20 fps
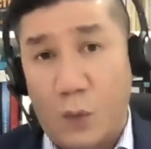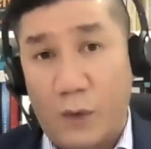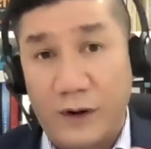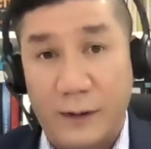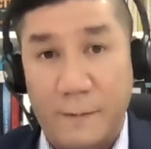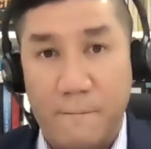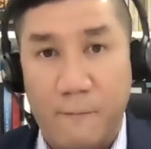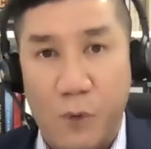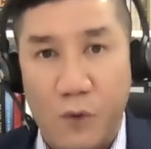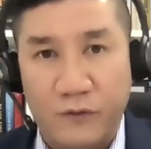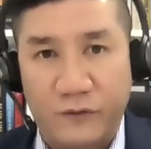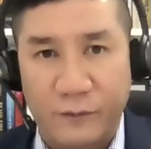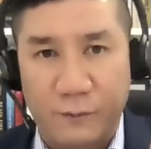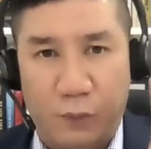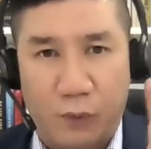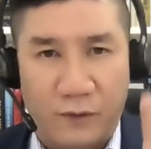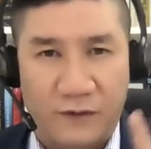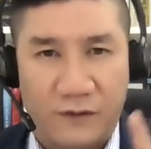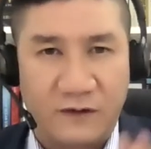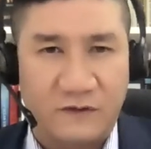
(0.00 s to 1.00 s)
one of the most
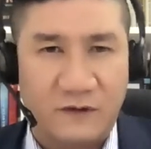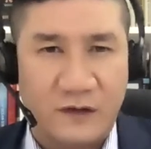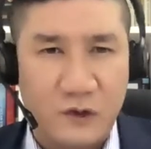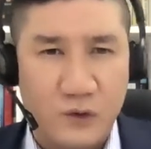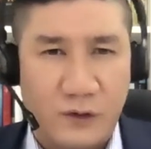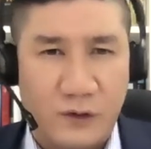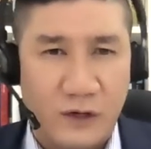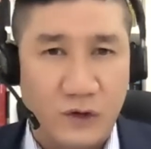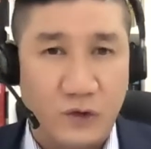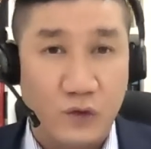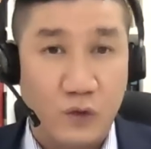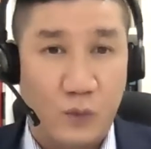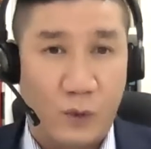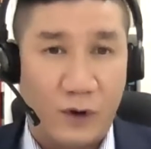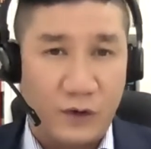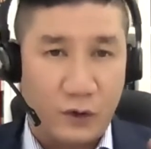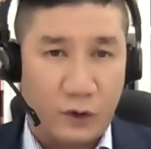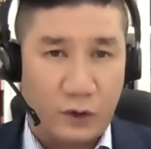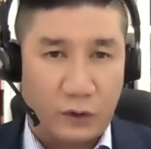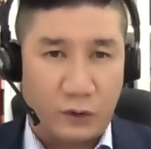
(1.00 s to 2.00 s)
important things that you can do
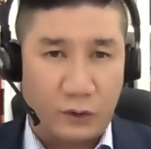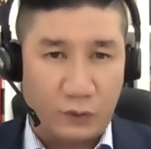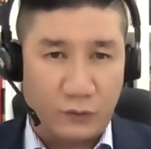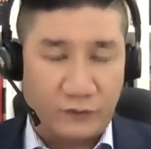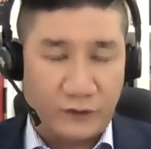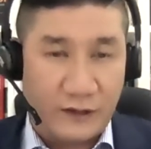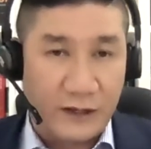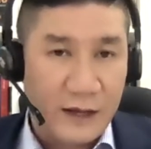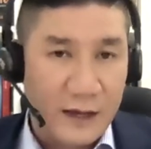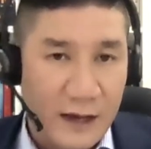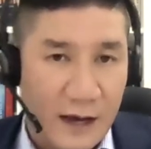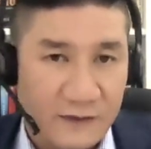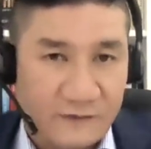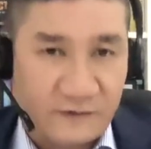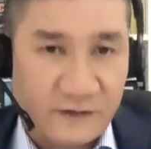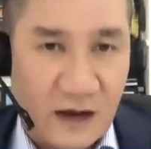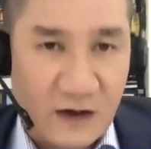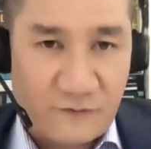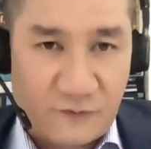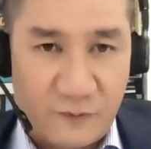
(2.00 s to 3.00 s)
when you're closing,
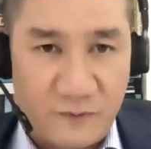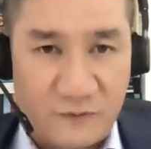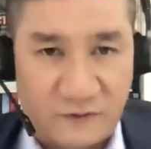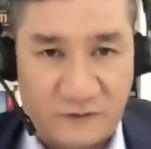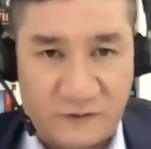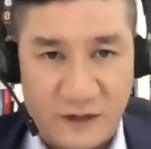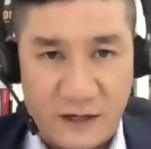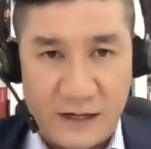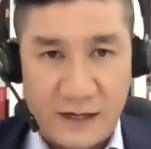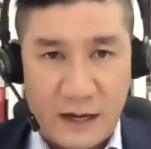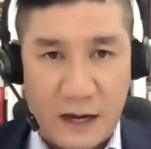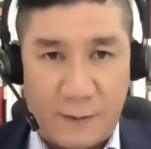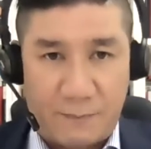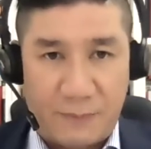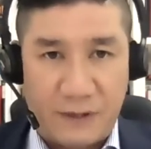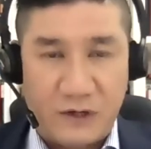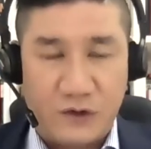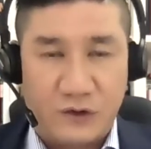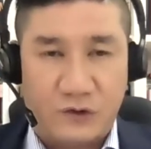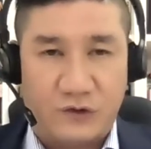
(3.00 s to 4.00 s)
aside from sitting
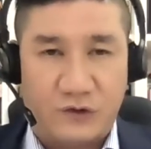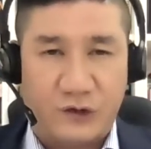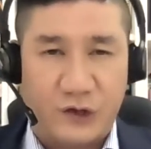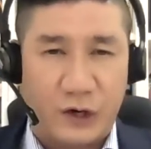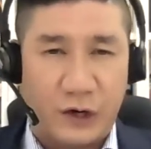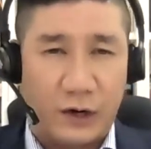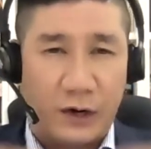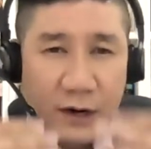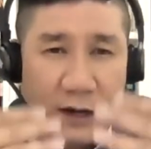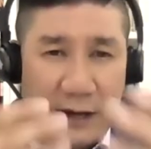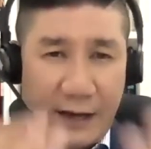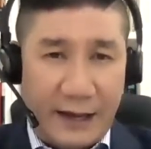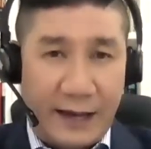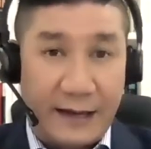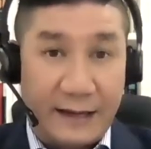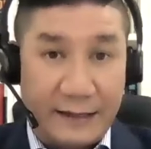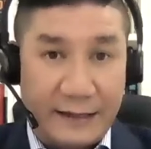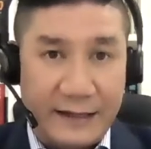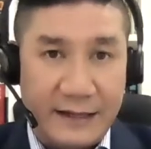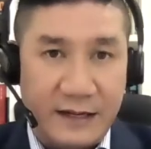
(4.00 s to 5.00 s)
up in your chair
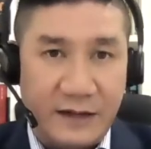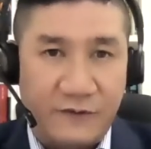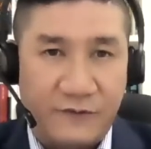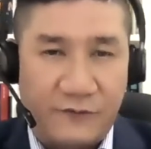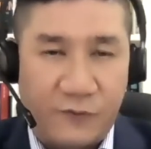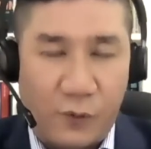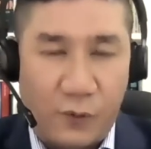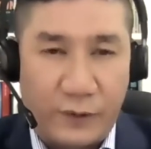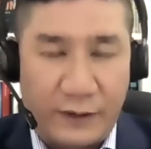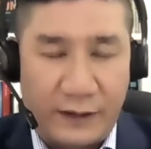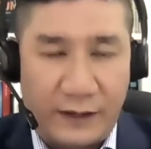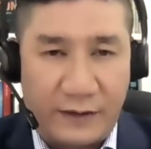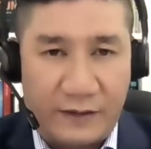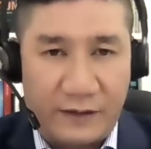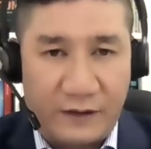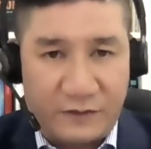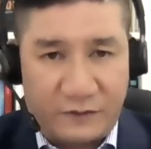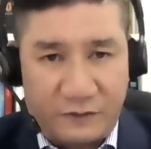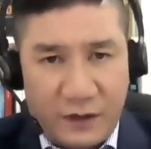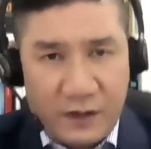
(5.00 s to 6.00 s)
and leaning forward like
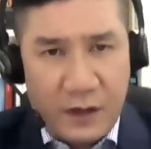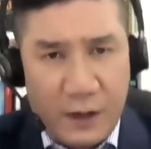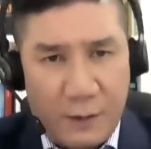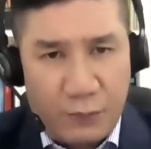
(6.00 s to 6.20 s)
this,